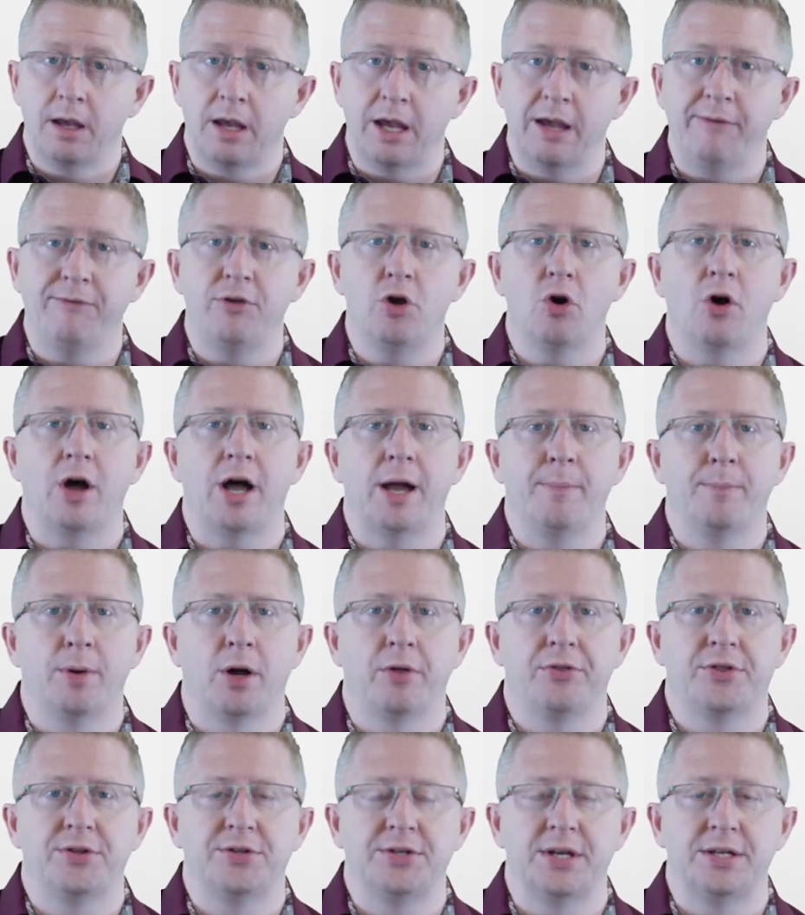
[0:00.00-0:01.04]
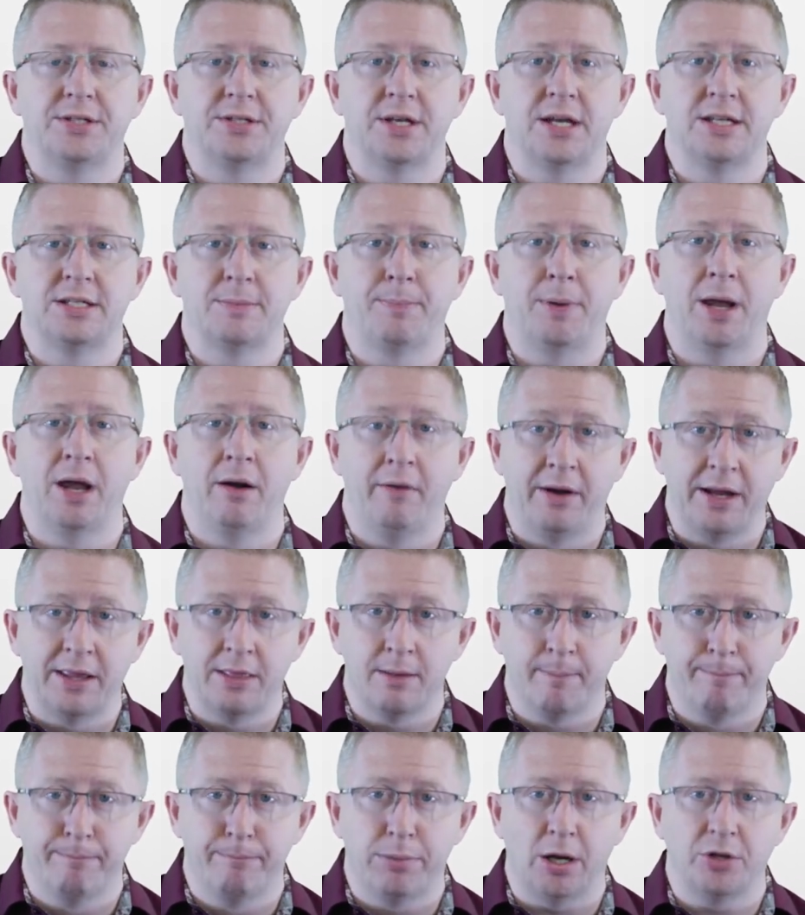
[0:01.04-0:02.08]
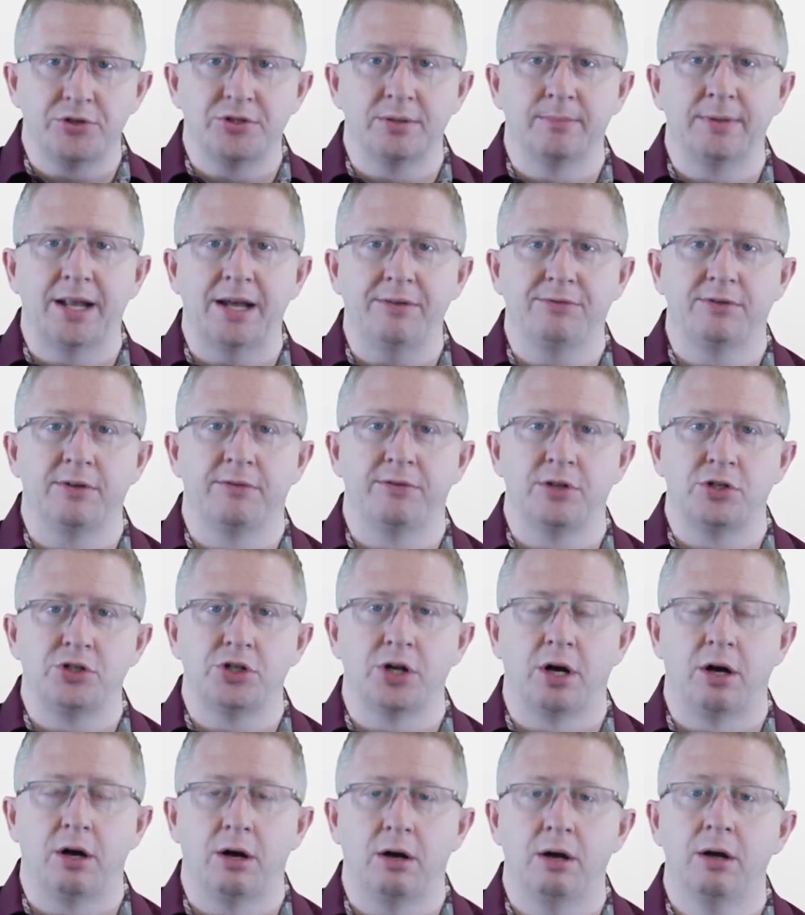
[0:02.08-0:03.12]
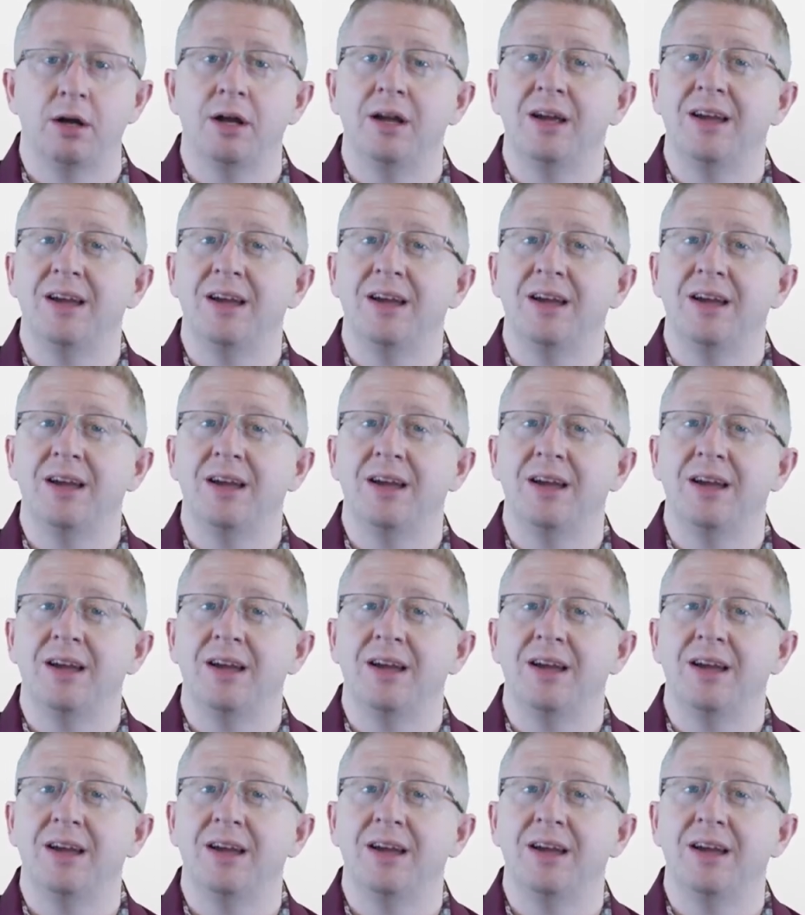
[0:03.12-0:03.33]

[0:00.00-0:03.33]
If your hypothesis is appearing in the bottom left of the chart,